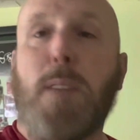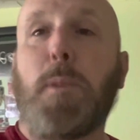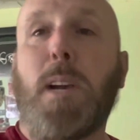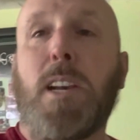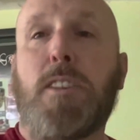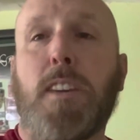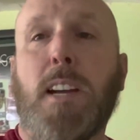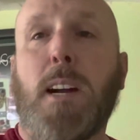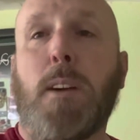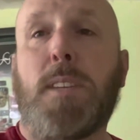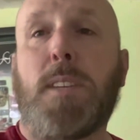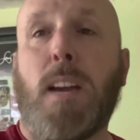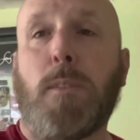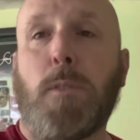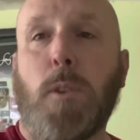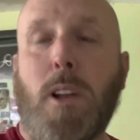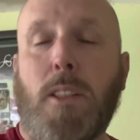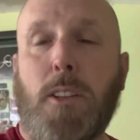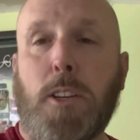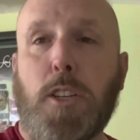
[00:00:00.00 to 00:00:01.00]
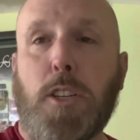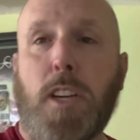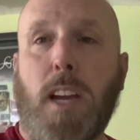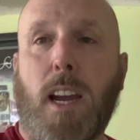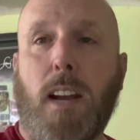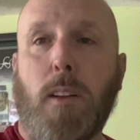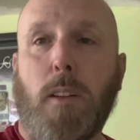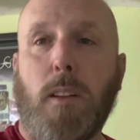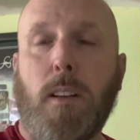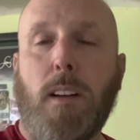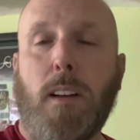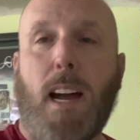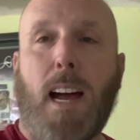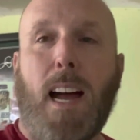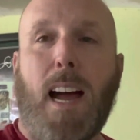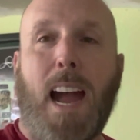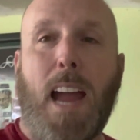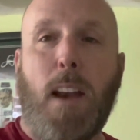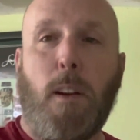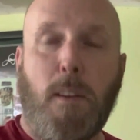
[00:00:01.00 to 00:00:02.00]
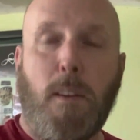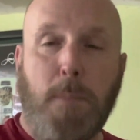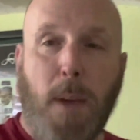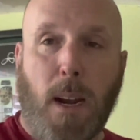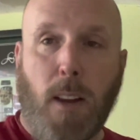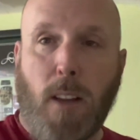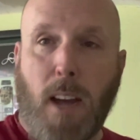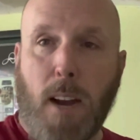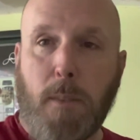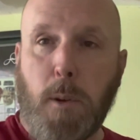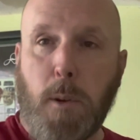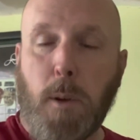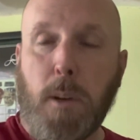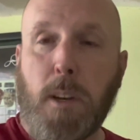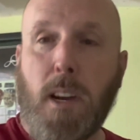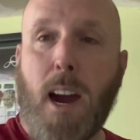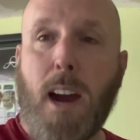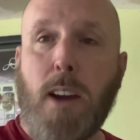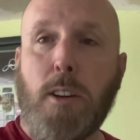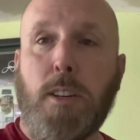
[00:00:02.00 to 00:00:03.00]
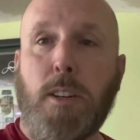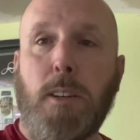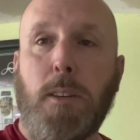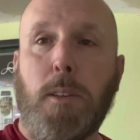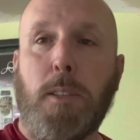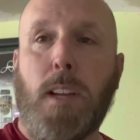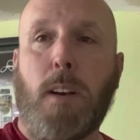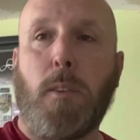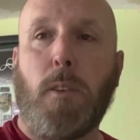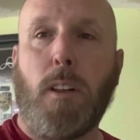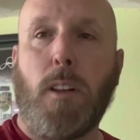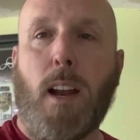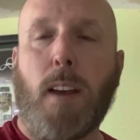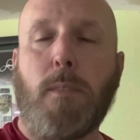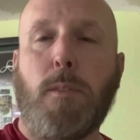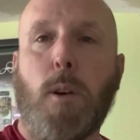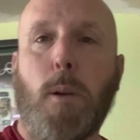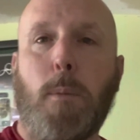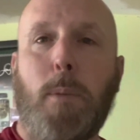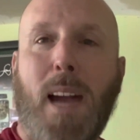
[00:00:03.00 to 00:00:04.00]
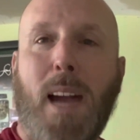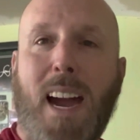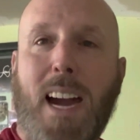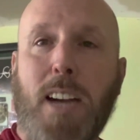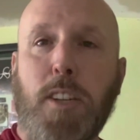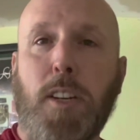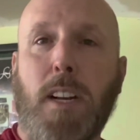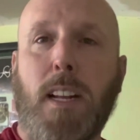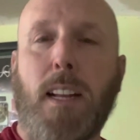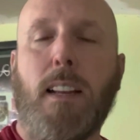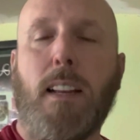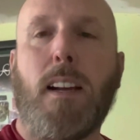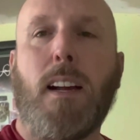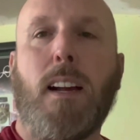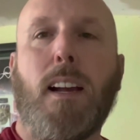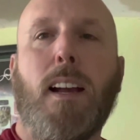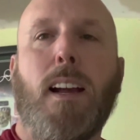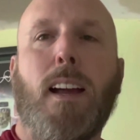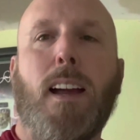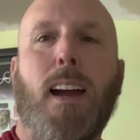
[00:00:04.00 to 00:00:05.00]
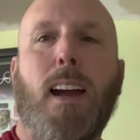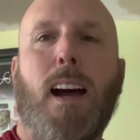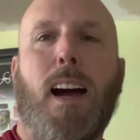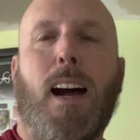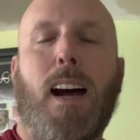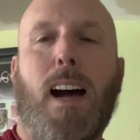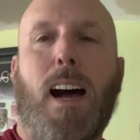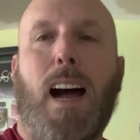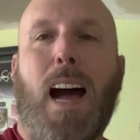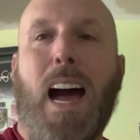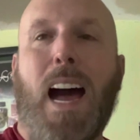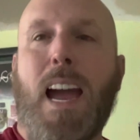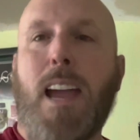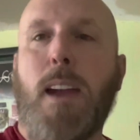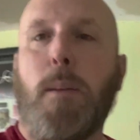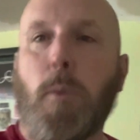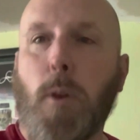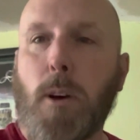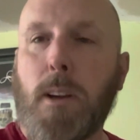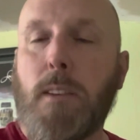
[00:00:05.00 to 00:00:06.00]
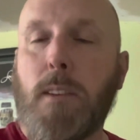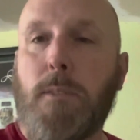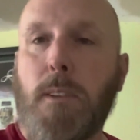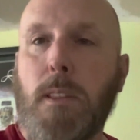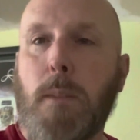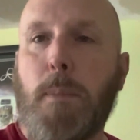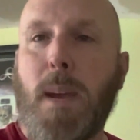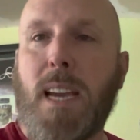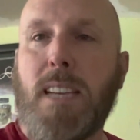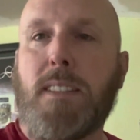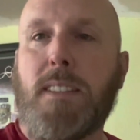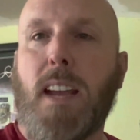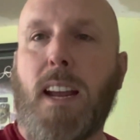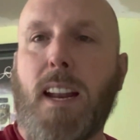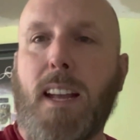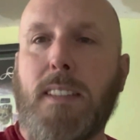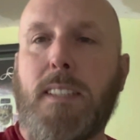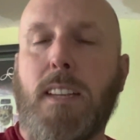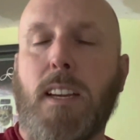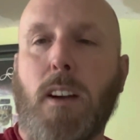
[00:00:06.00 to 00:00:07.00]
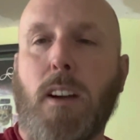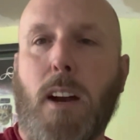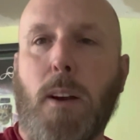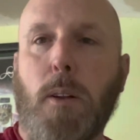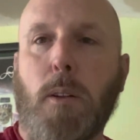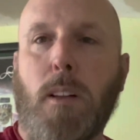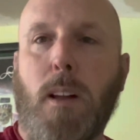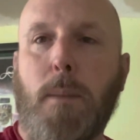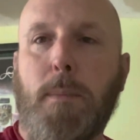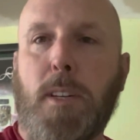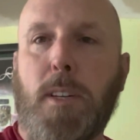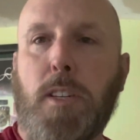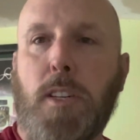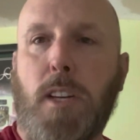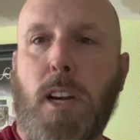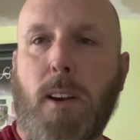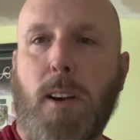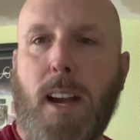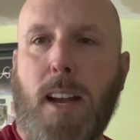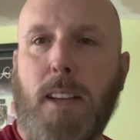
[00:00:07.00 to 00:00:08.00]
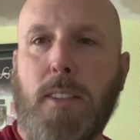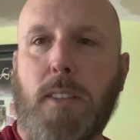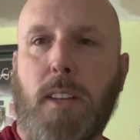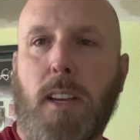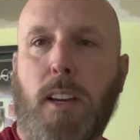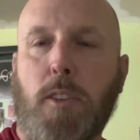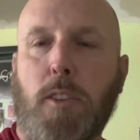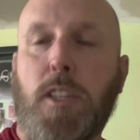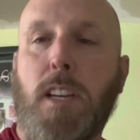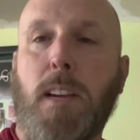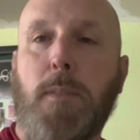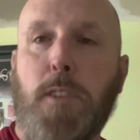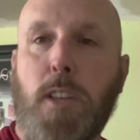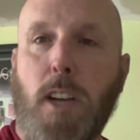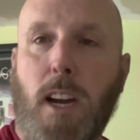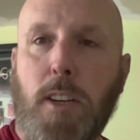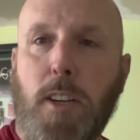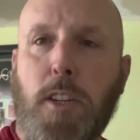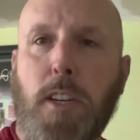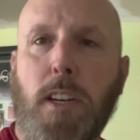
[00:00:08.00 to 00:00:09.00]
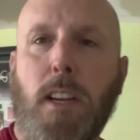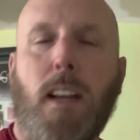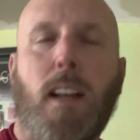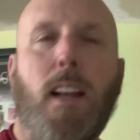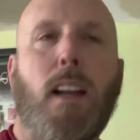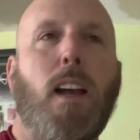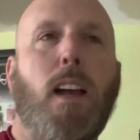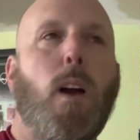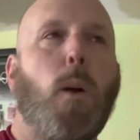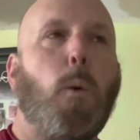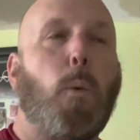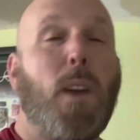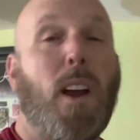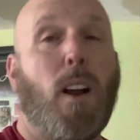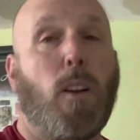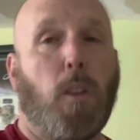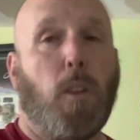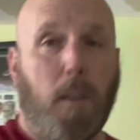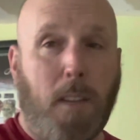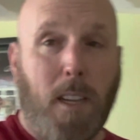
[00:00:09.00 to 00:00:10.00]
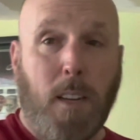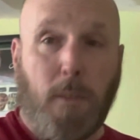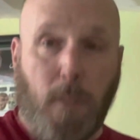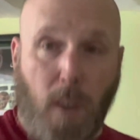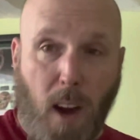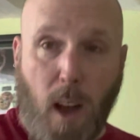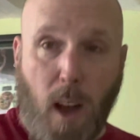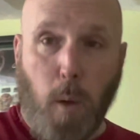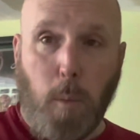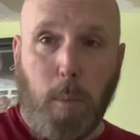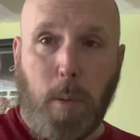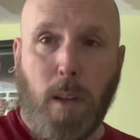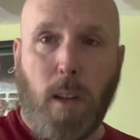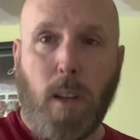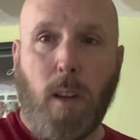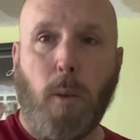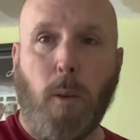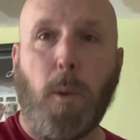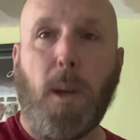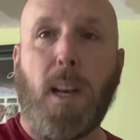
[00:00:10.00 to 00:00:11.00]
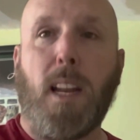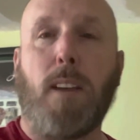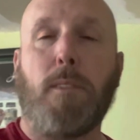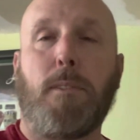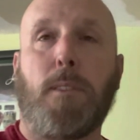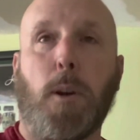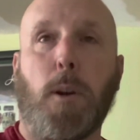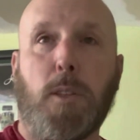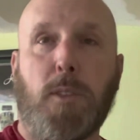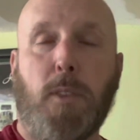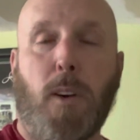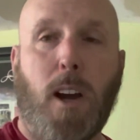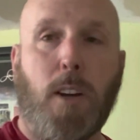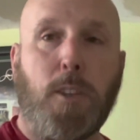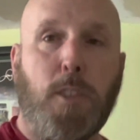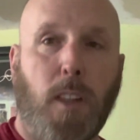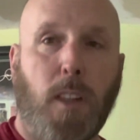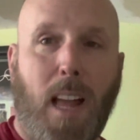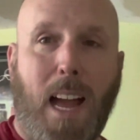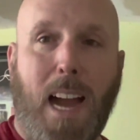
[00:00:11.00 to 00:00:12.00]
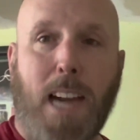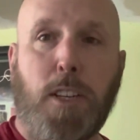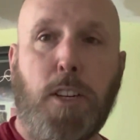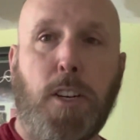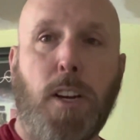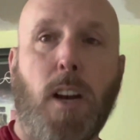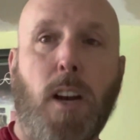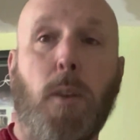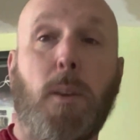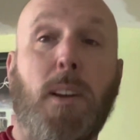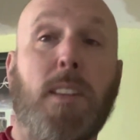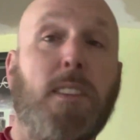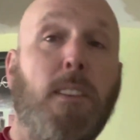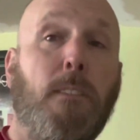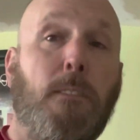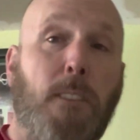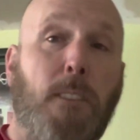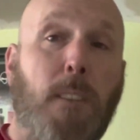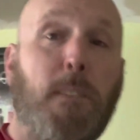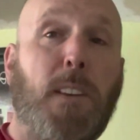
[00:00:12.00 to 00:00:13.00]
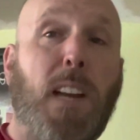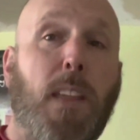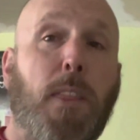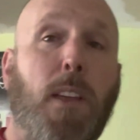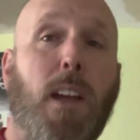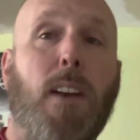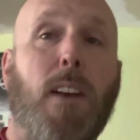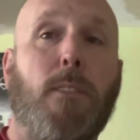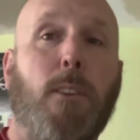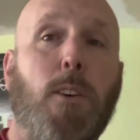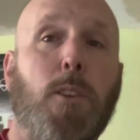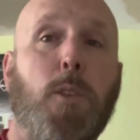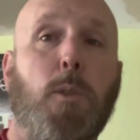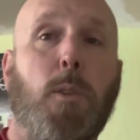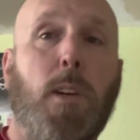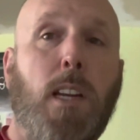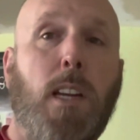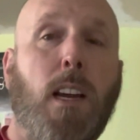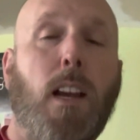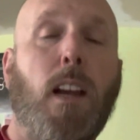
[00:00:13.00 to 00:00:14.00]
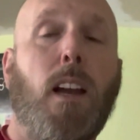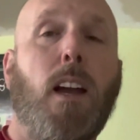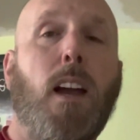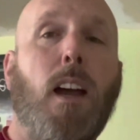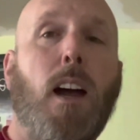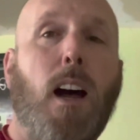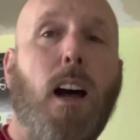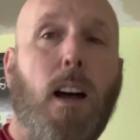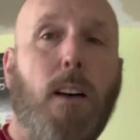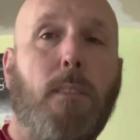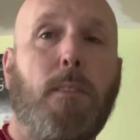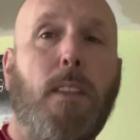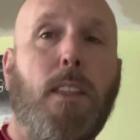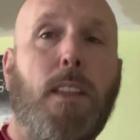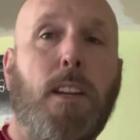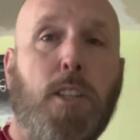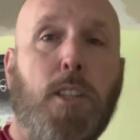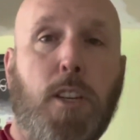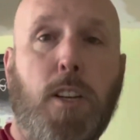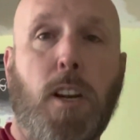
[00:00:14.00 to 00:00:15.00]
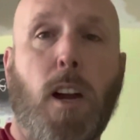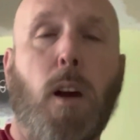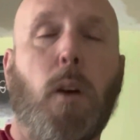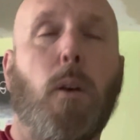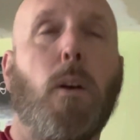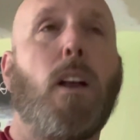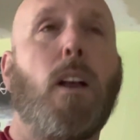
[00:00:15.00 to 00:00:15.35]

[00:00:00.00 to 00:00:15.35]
reaching out to everyone on this channel. I know I've met a lot of you at car shows. I know a lot of you are passionate. I am working for the Bay State Antique Auto Club this year as their chief judge. We are looking for help. We need folks for our July show. It's the 50th anniversary of this show.